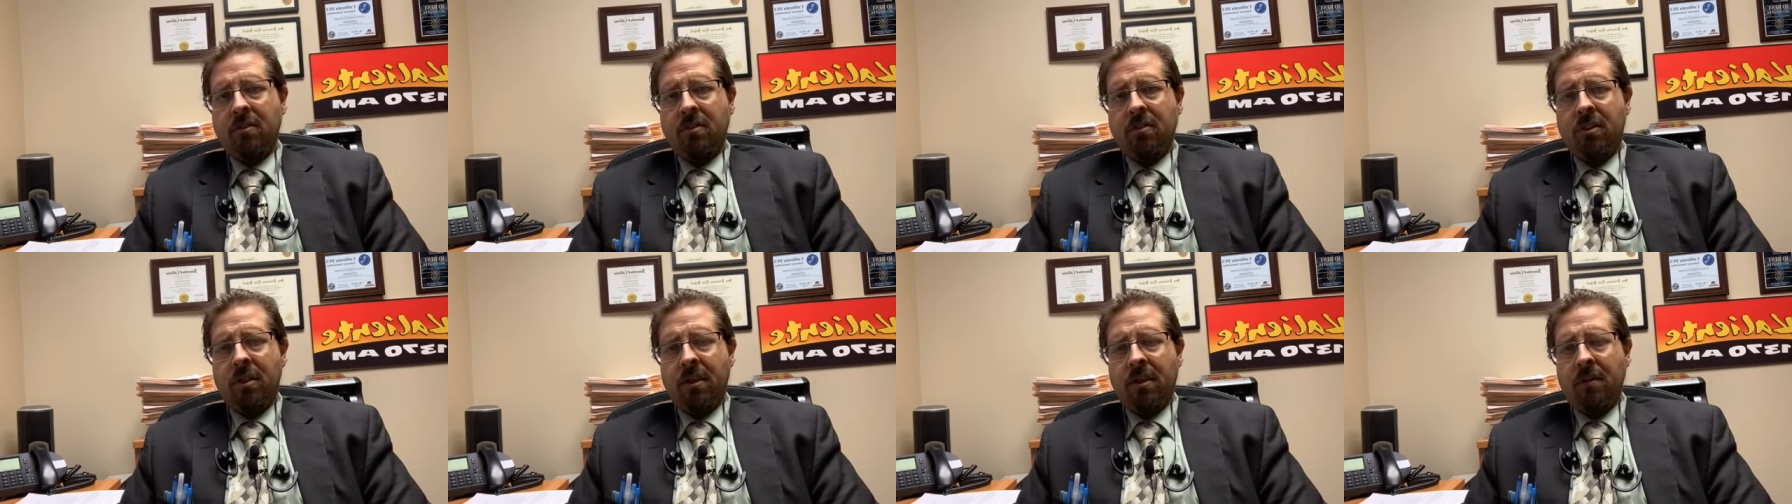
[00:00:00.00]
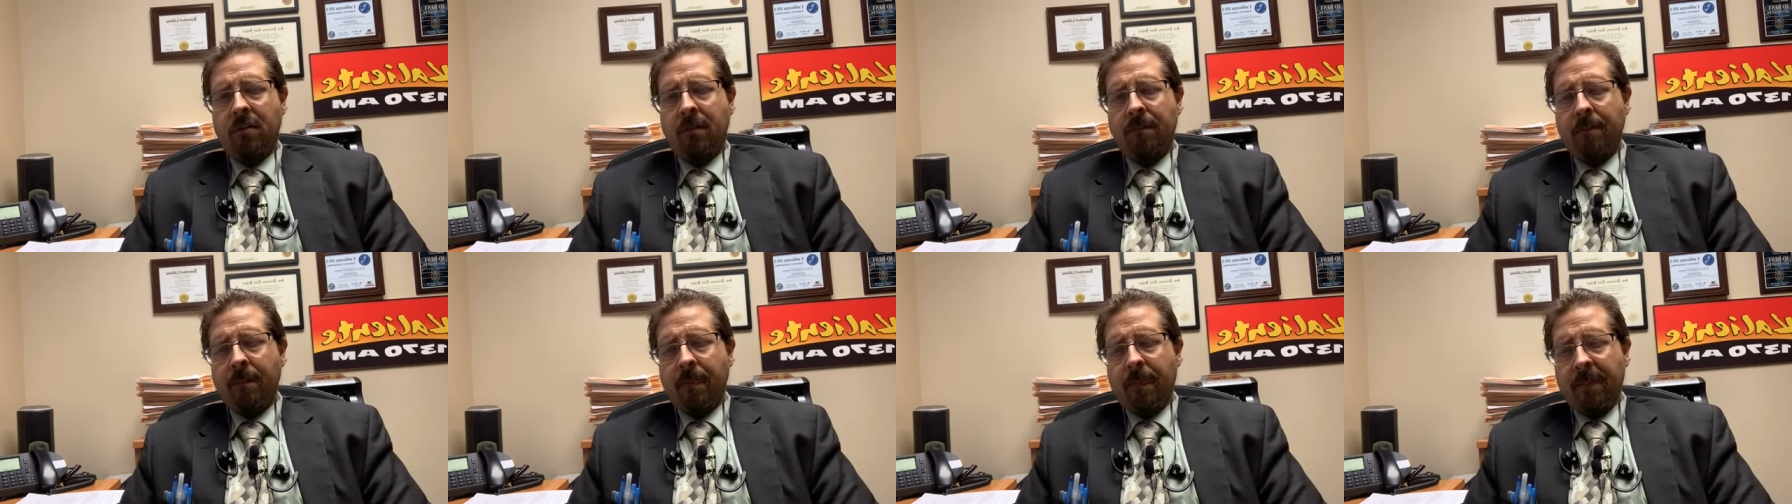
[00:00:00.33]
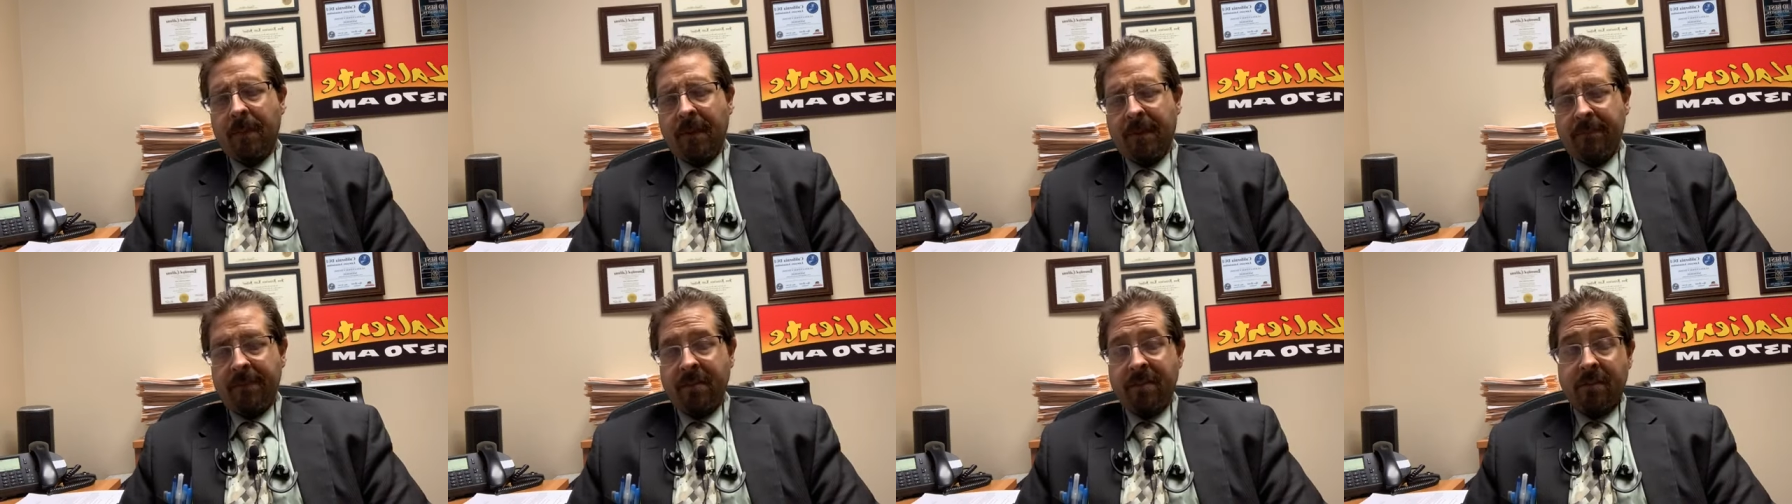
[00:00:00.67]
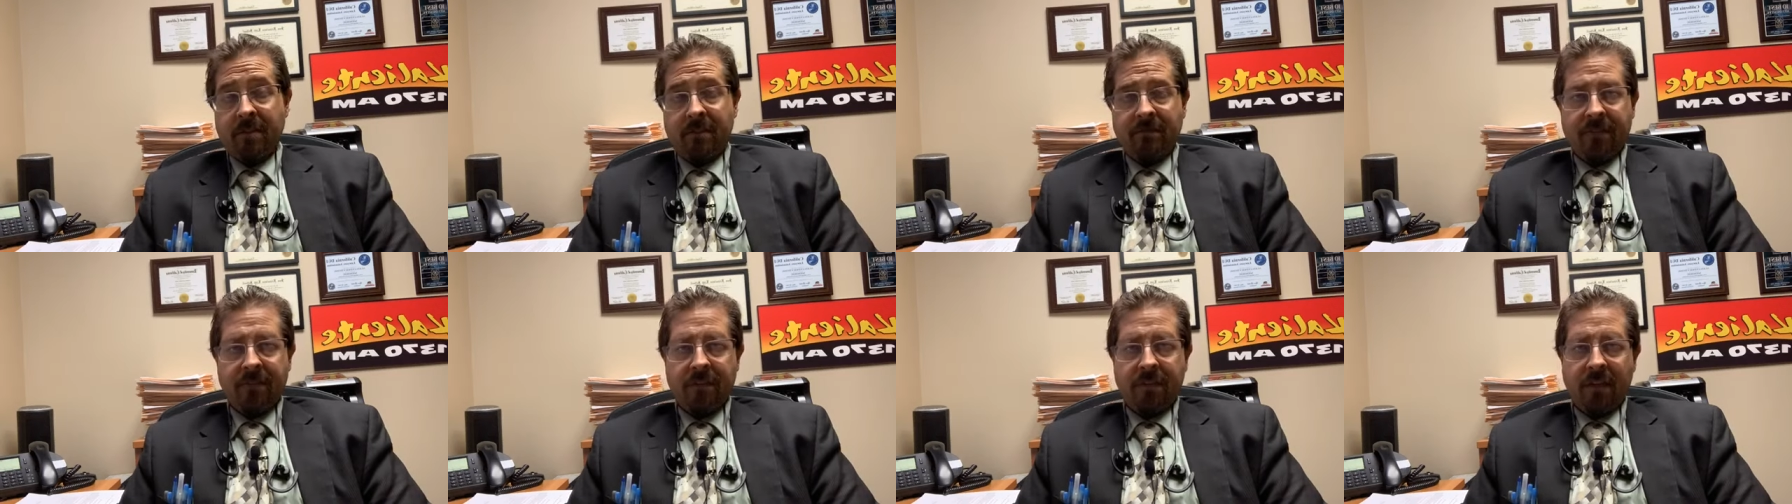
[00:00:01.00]
jail. That
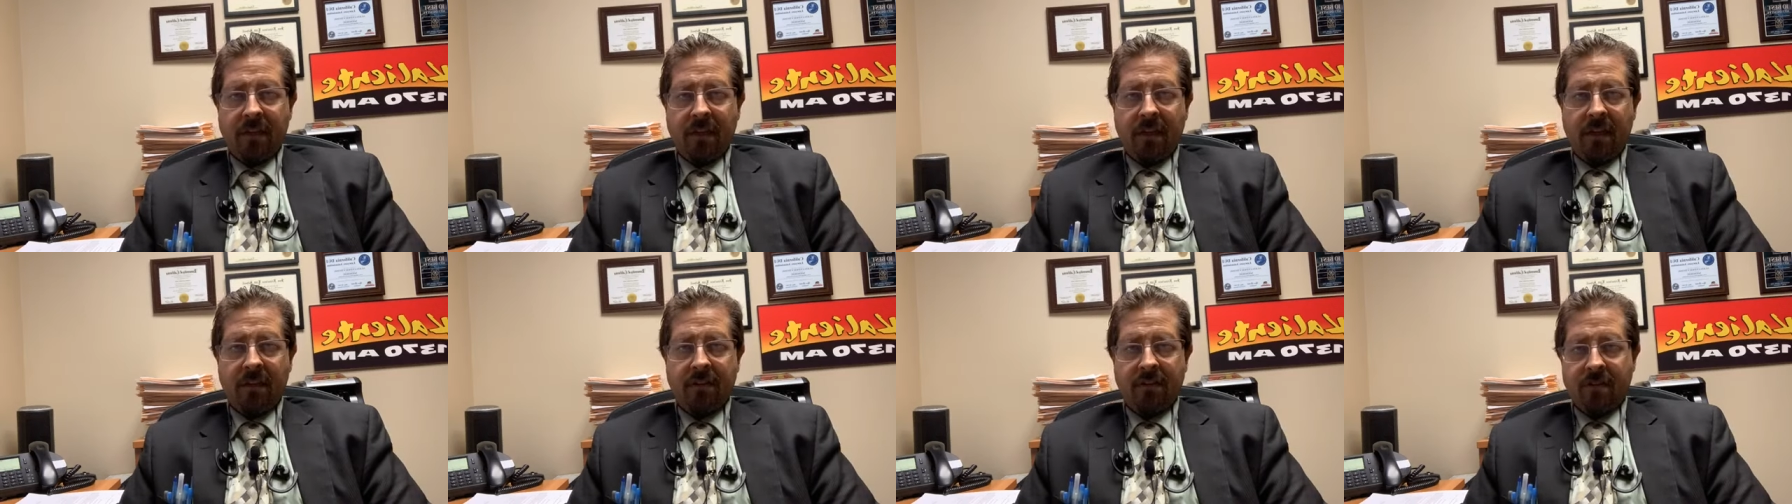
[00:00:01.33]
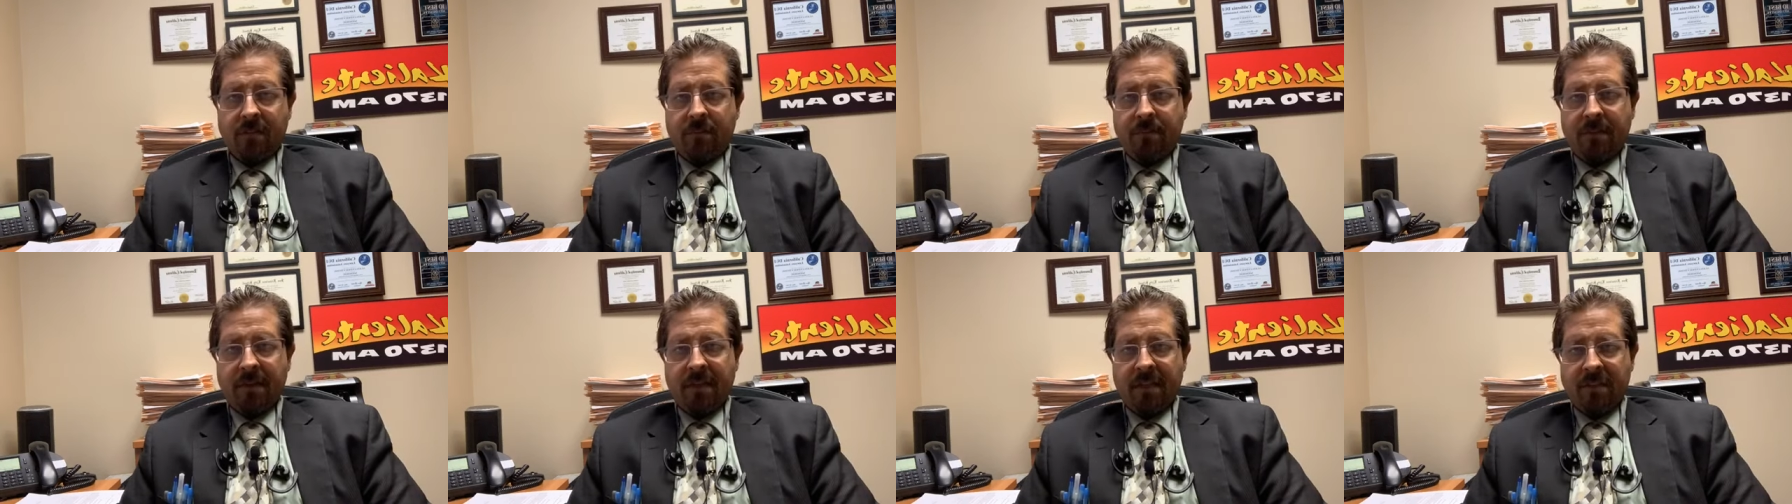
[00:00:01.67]
means that if the DA is your